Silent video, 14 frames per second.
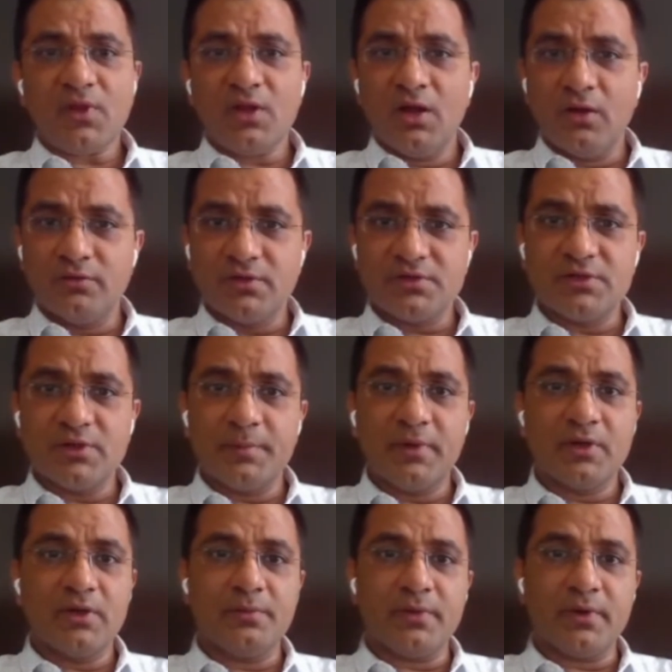how they're
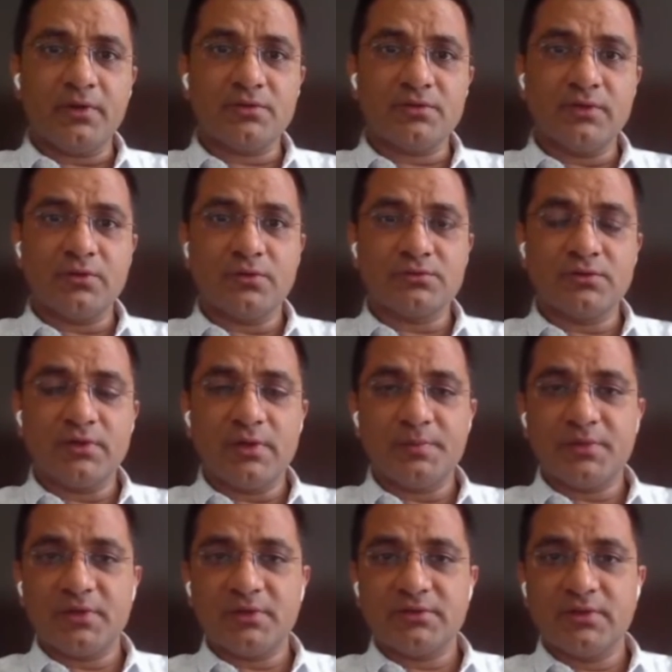shaping up, right? So that also
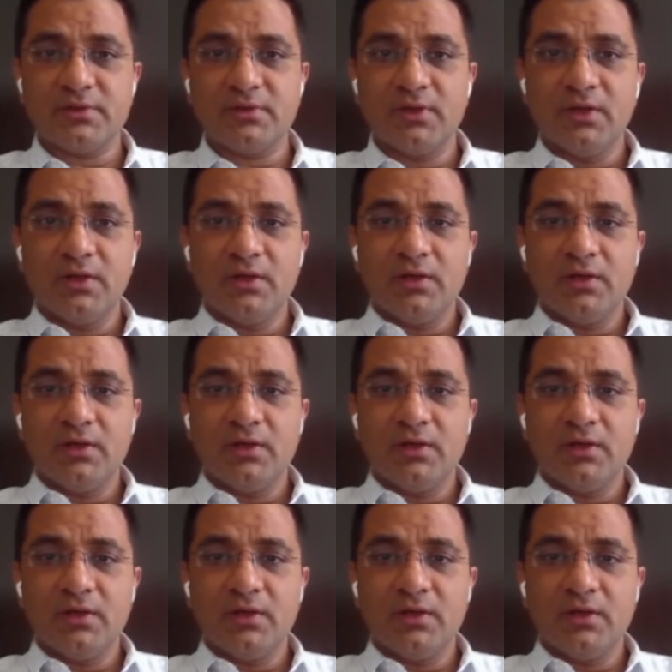helps us in